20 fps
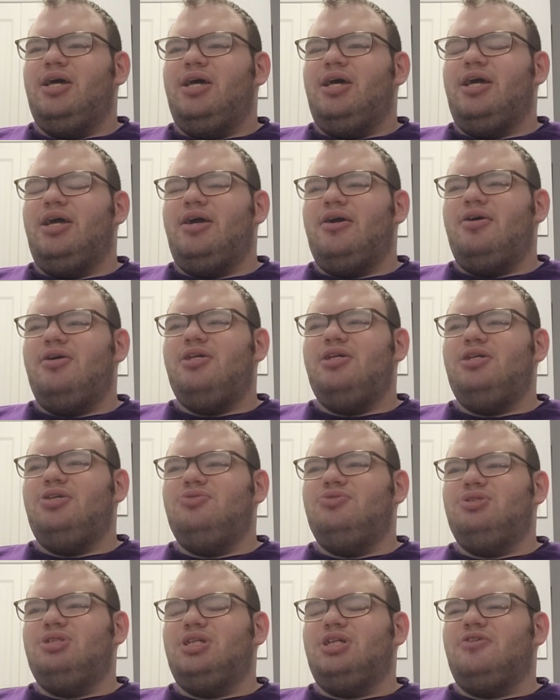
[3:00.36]
it could have
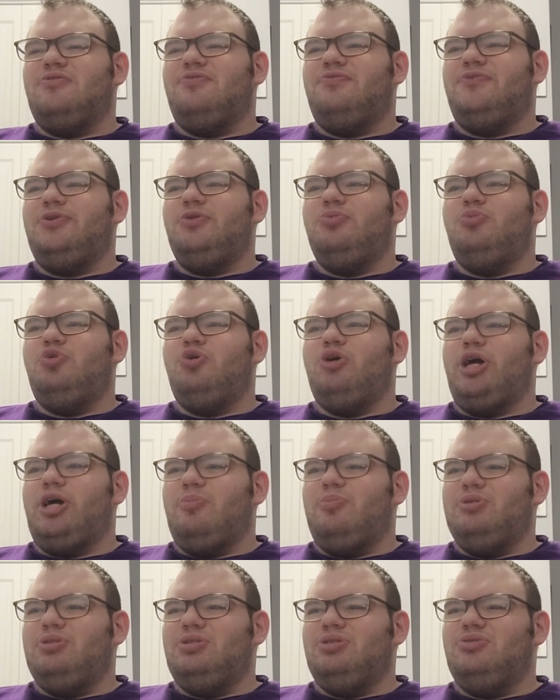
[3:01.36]
used like a few more
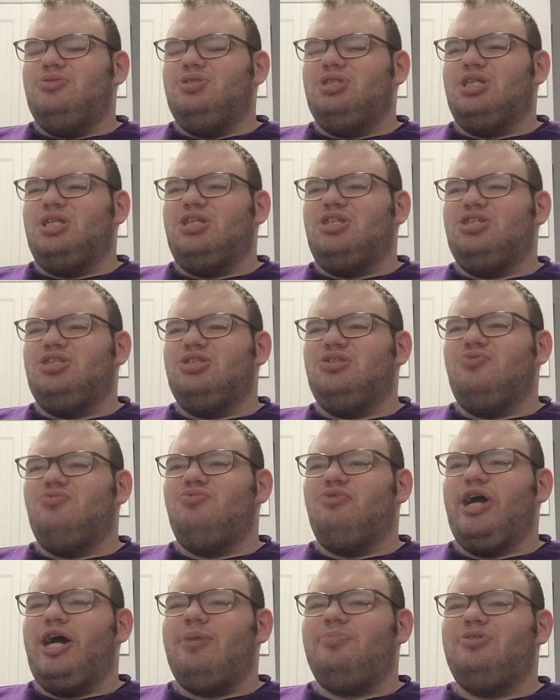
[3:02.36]
episodes, like, just to
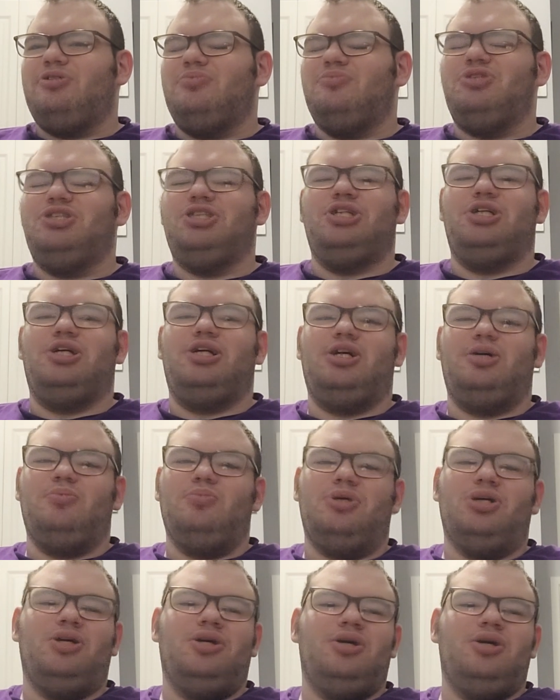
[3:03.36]
wrap some shit up.
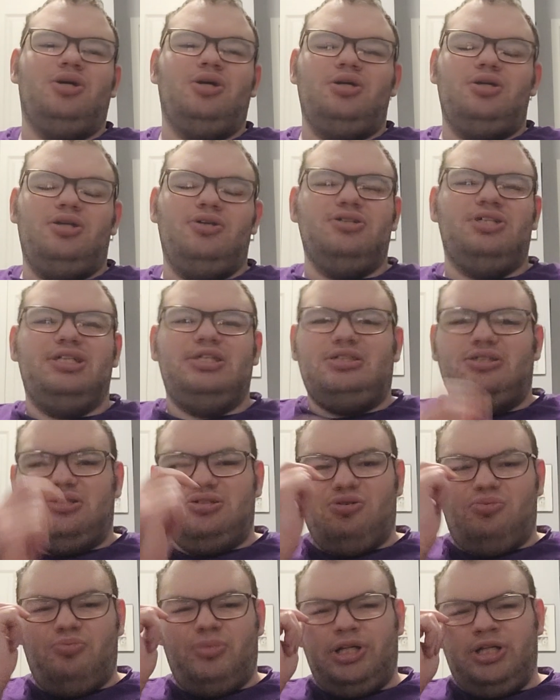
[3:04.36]
There's, like,
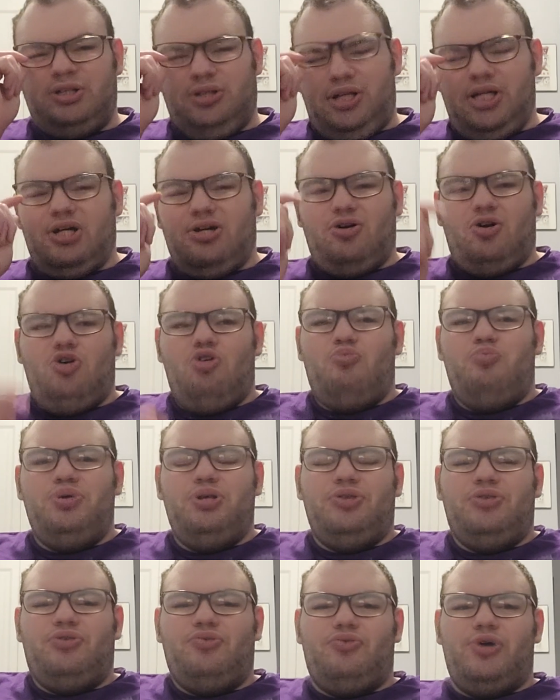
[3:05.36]
so many, like,
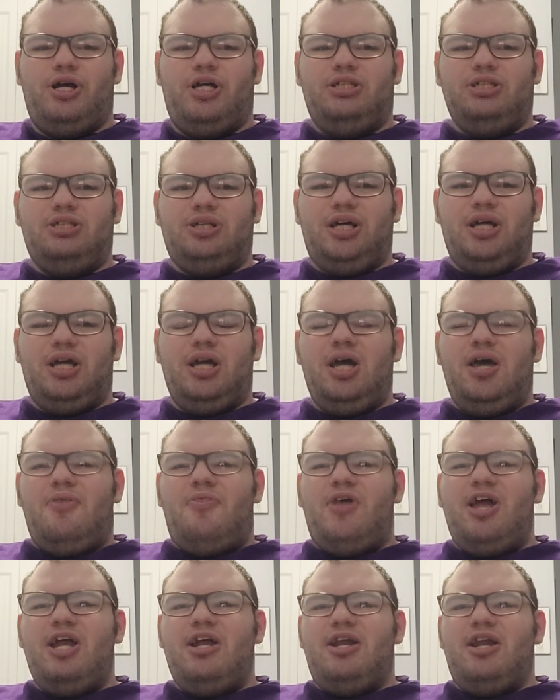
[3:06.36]
open threads. Like,
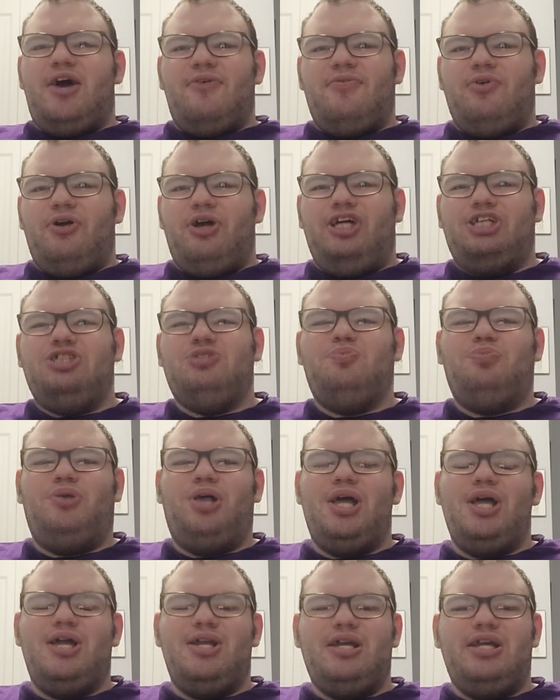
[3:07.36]
they never
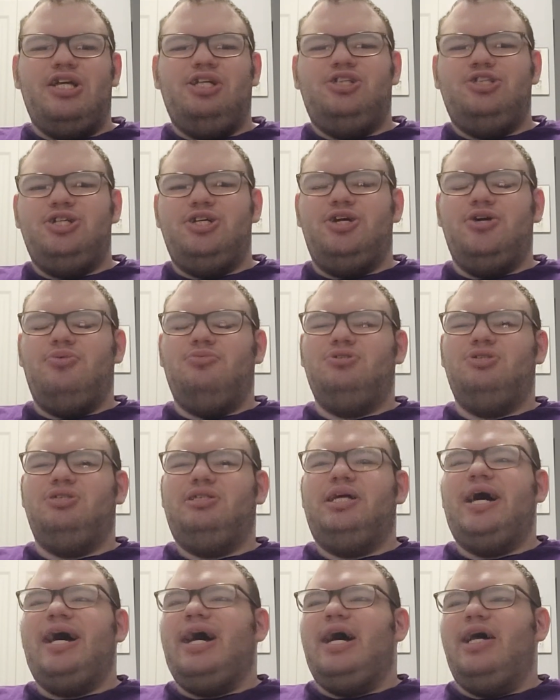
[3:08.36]
explain Ichigo's
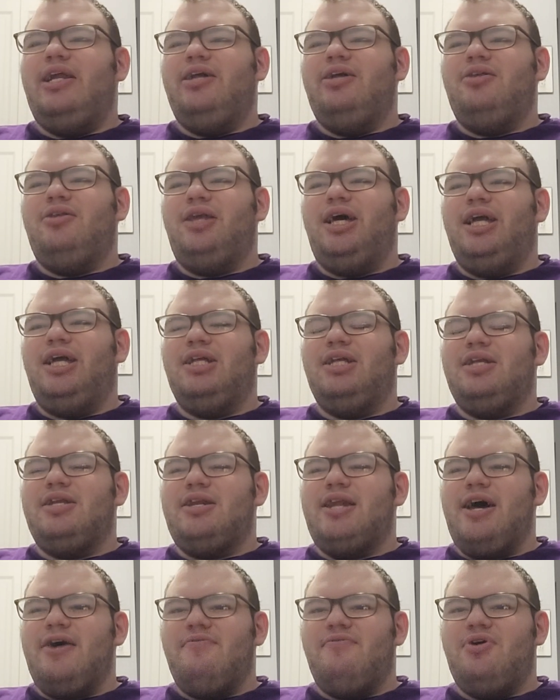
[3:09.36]
dad. Like,
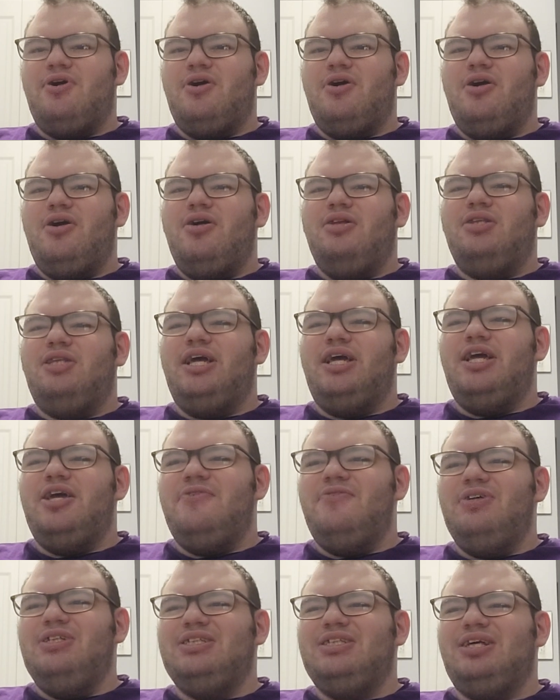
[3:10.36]
never. They
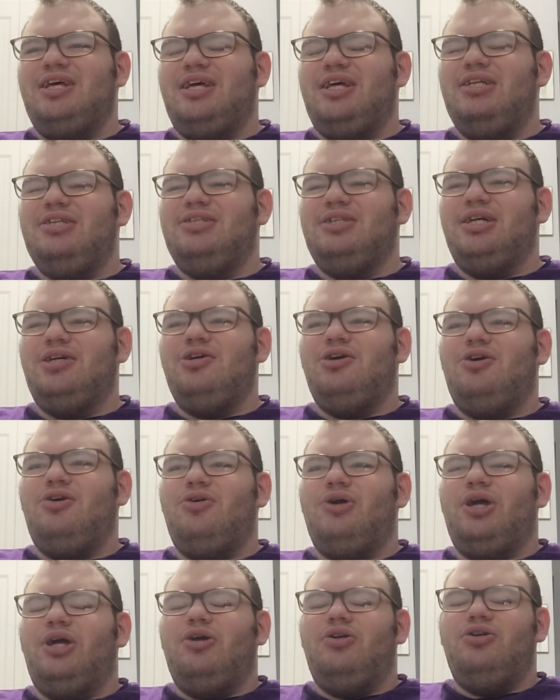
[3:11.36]
even say, like, he's like,
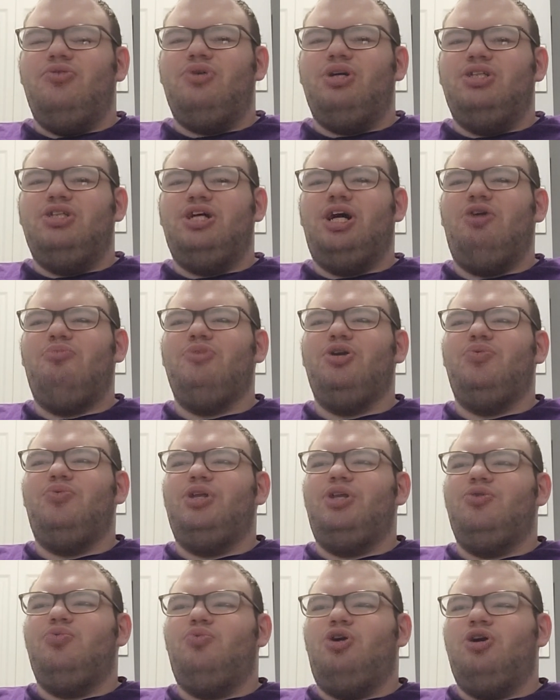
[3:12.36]
okay, you can tell me
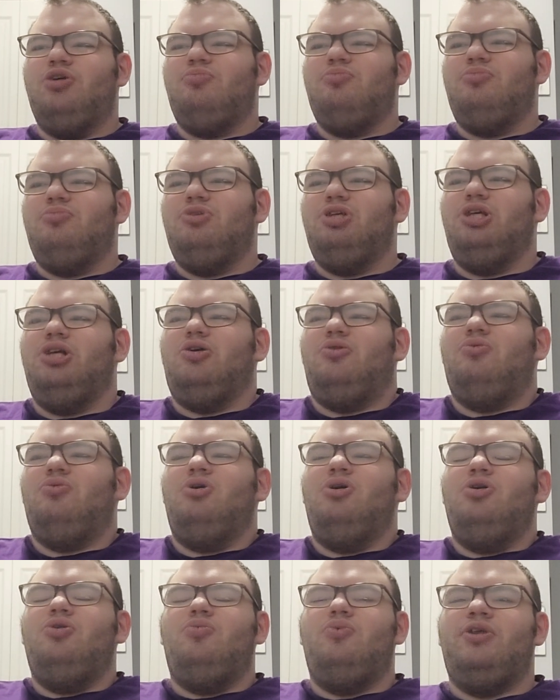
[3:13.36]
when you want,
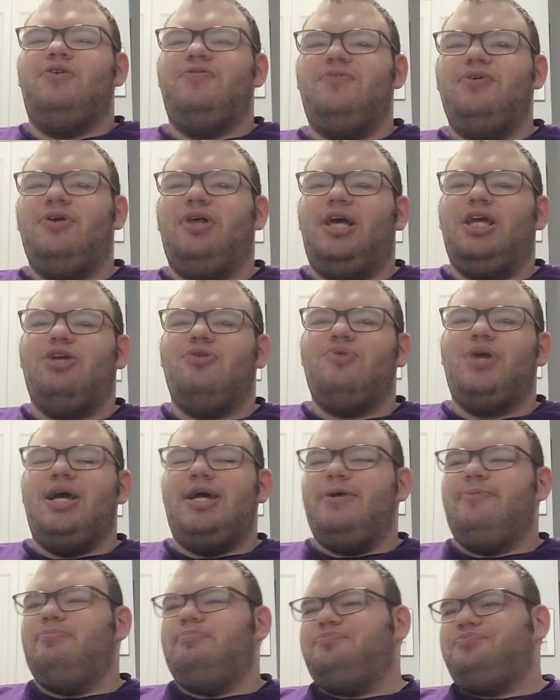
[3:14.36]
when you feel like you
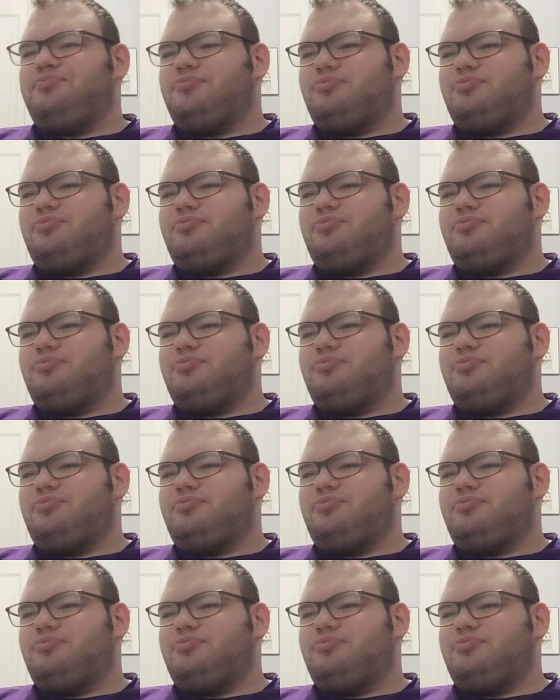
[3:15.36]
can,